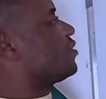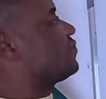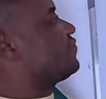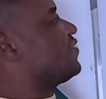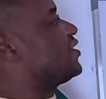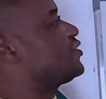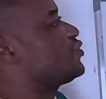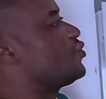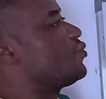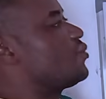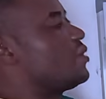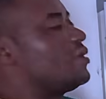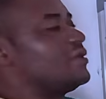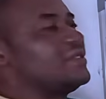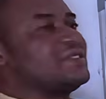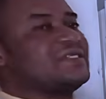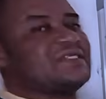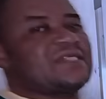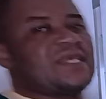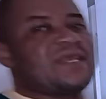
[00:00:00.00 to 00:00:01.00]
what Van der
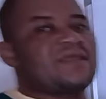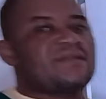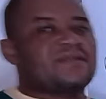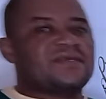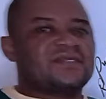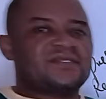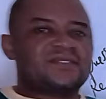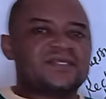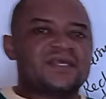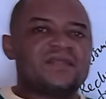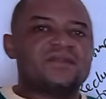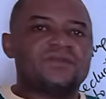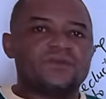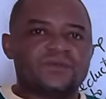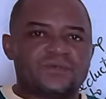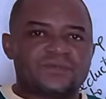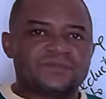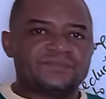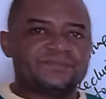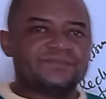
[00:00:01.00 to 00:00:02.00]
Waals is saying, he's saying,
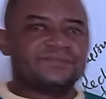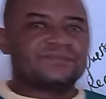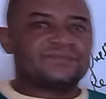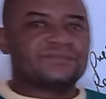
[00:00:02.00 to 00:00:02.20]
look,